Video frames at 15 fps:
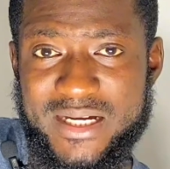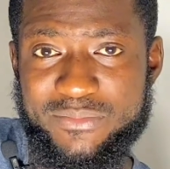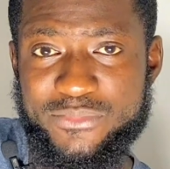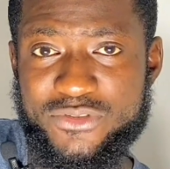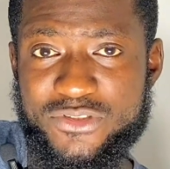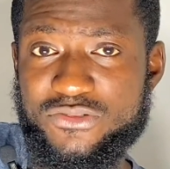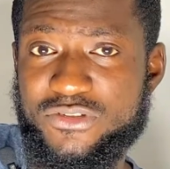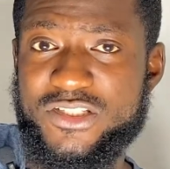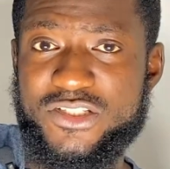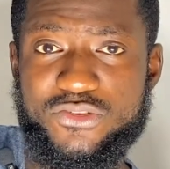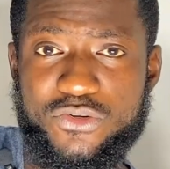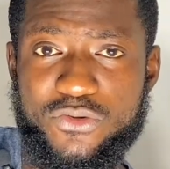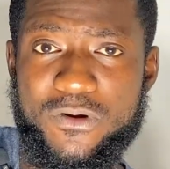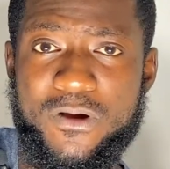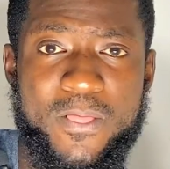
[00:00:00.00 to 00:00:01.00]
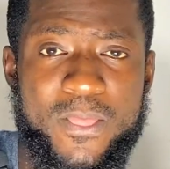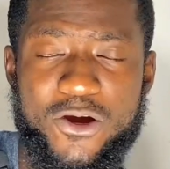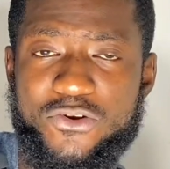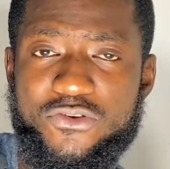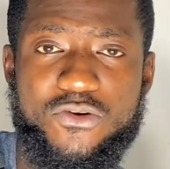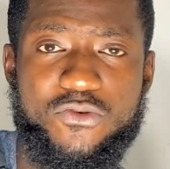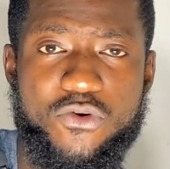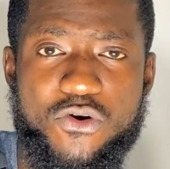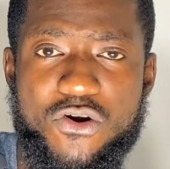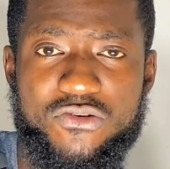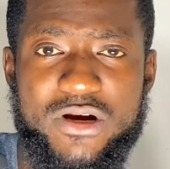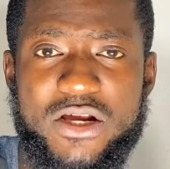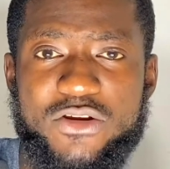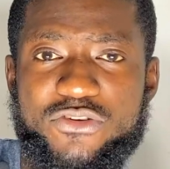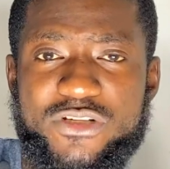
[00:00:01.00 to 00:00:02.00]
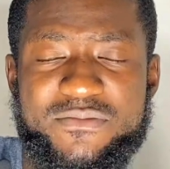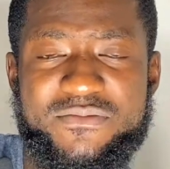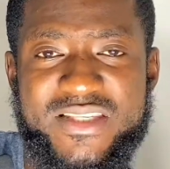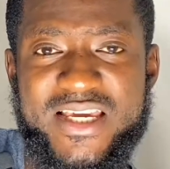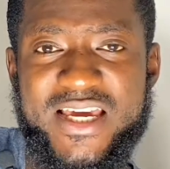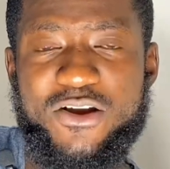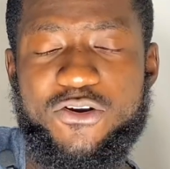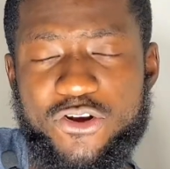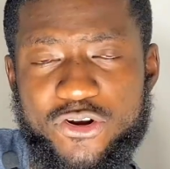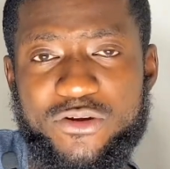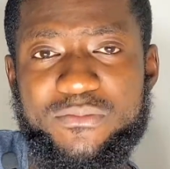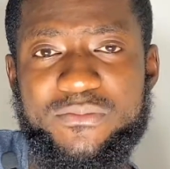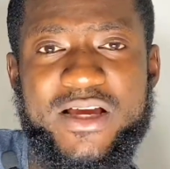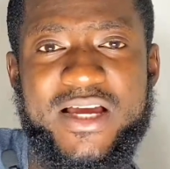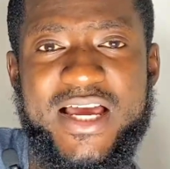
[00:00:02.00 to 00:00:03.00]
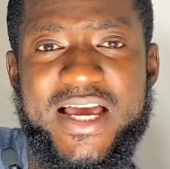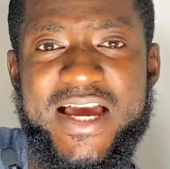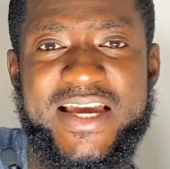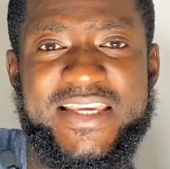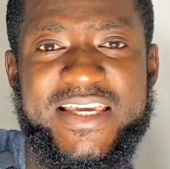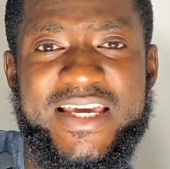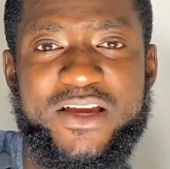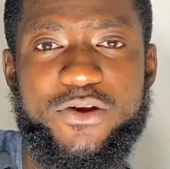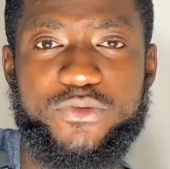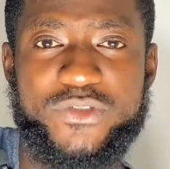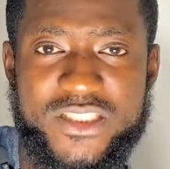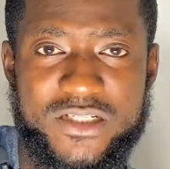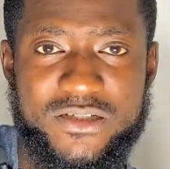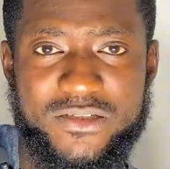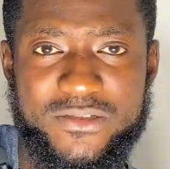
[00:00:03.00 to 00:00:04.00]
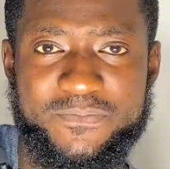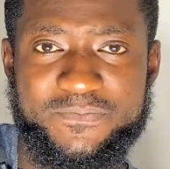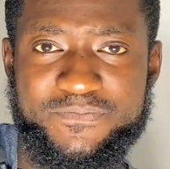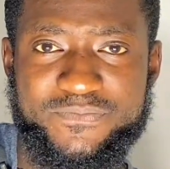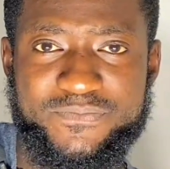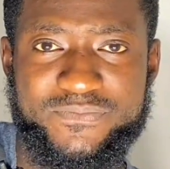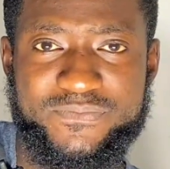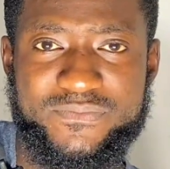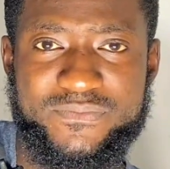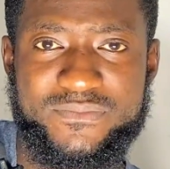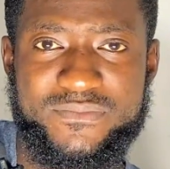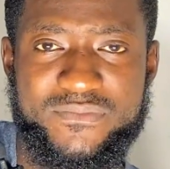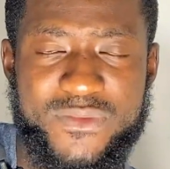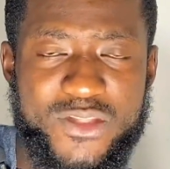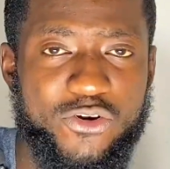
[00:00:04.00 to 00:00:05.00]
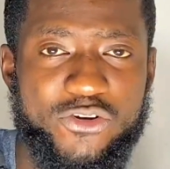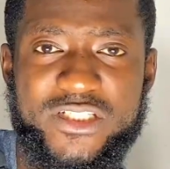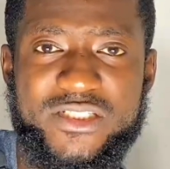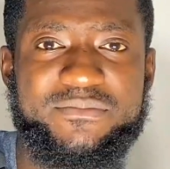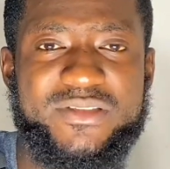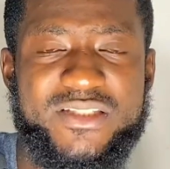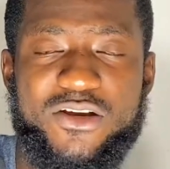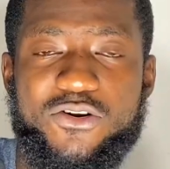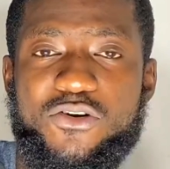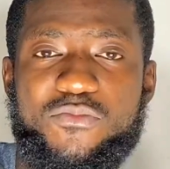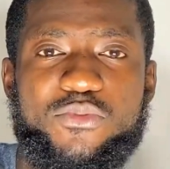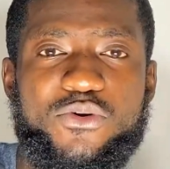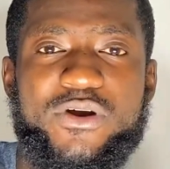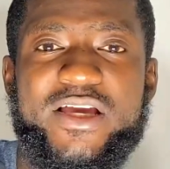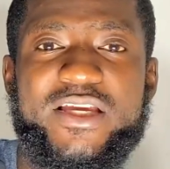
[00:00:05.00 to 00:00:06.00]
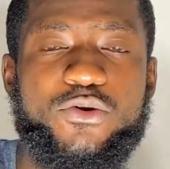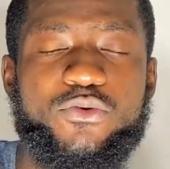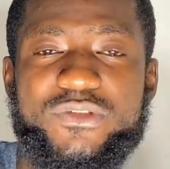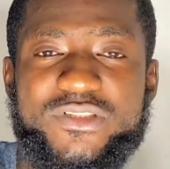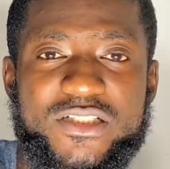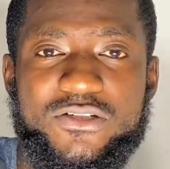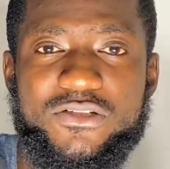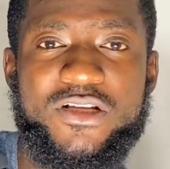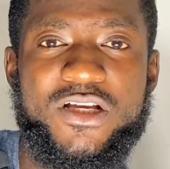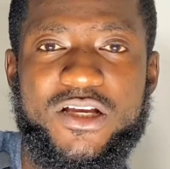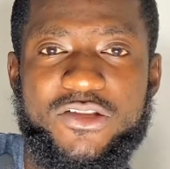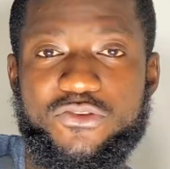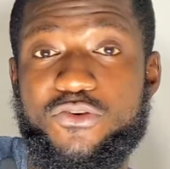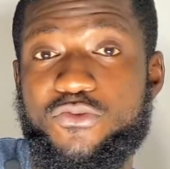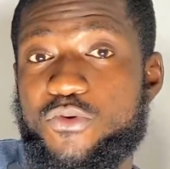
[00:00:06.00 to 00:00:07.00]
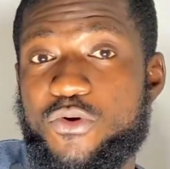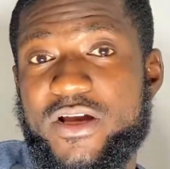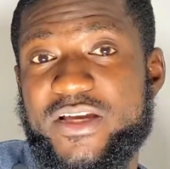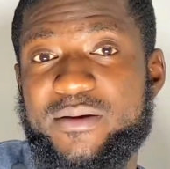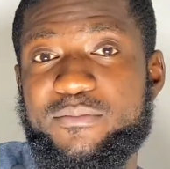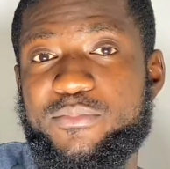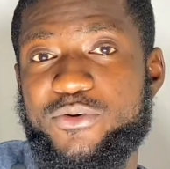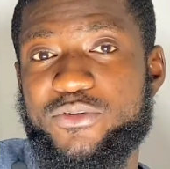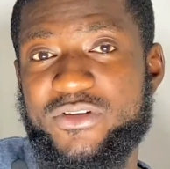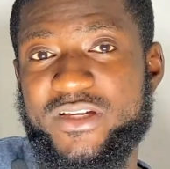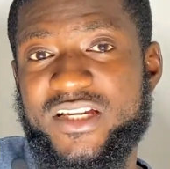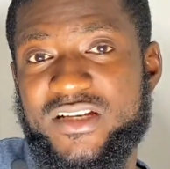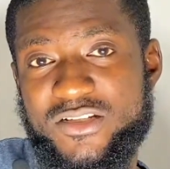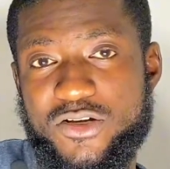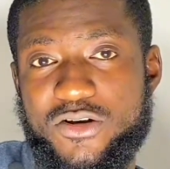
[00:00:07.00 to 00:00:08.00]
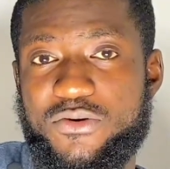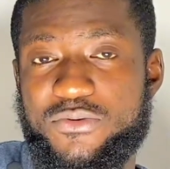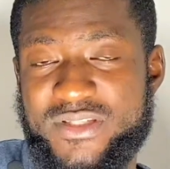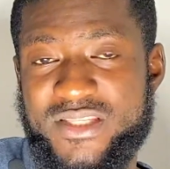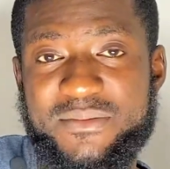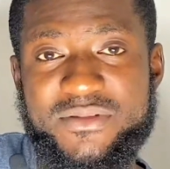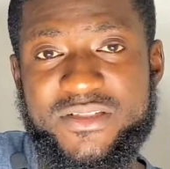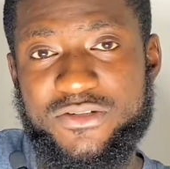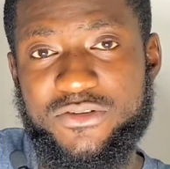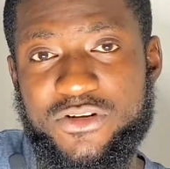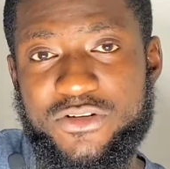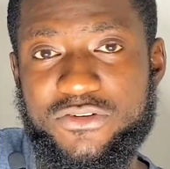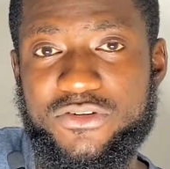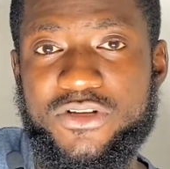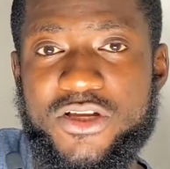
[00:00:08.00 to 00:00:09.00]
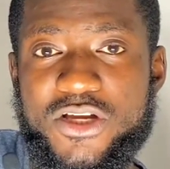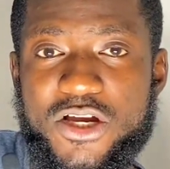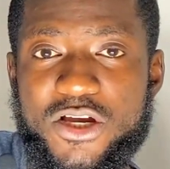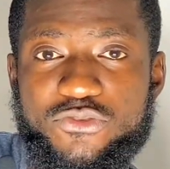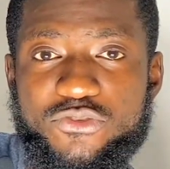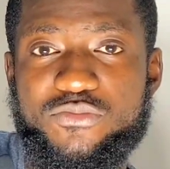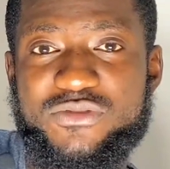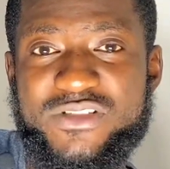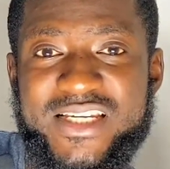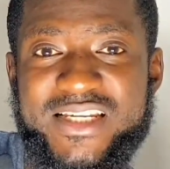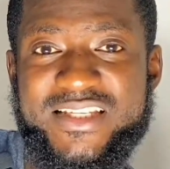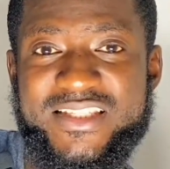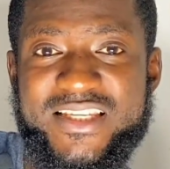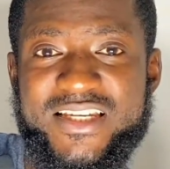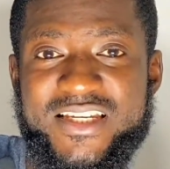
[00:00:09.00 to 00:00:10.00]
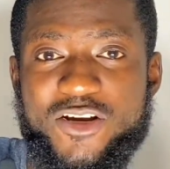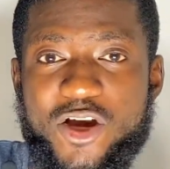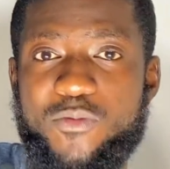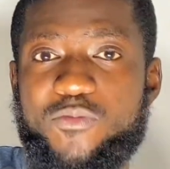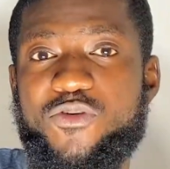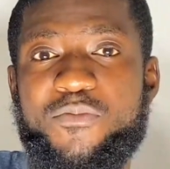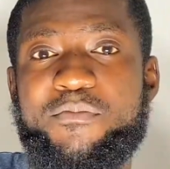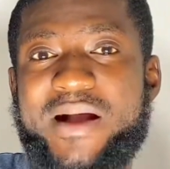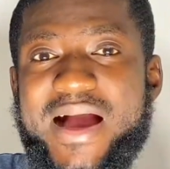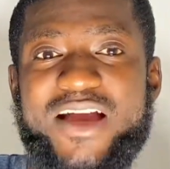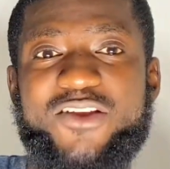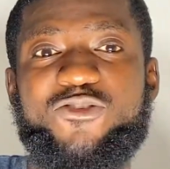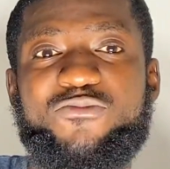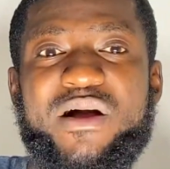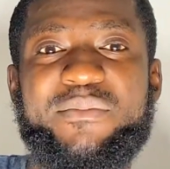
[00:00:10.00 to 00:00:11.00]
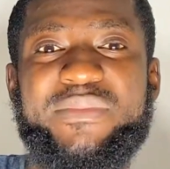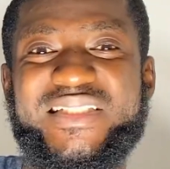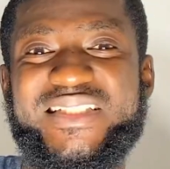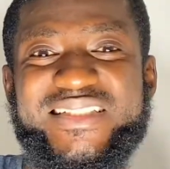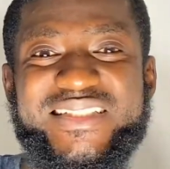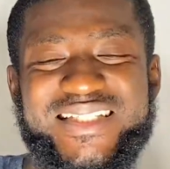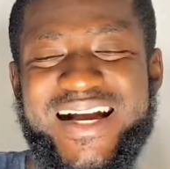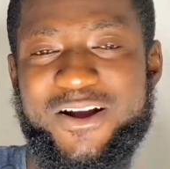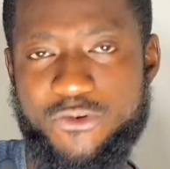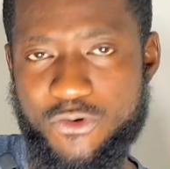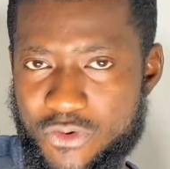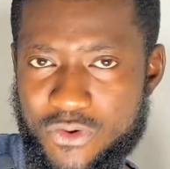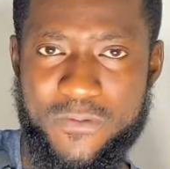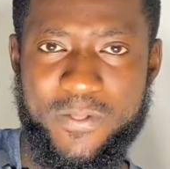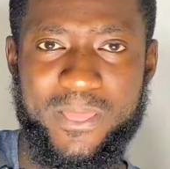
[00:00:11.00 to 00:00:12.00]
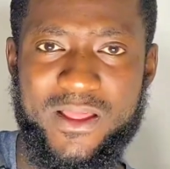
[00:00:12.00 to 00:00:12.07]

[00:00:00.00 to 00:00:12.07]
Black Beauty, no, she know. On our call, Kano names a honum. Aye, hotel. When you say home po a hotel, no call him po no girl no reception hono, no busan say, omo ba no ma be didi ako.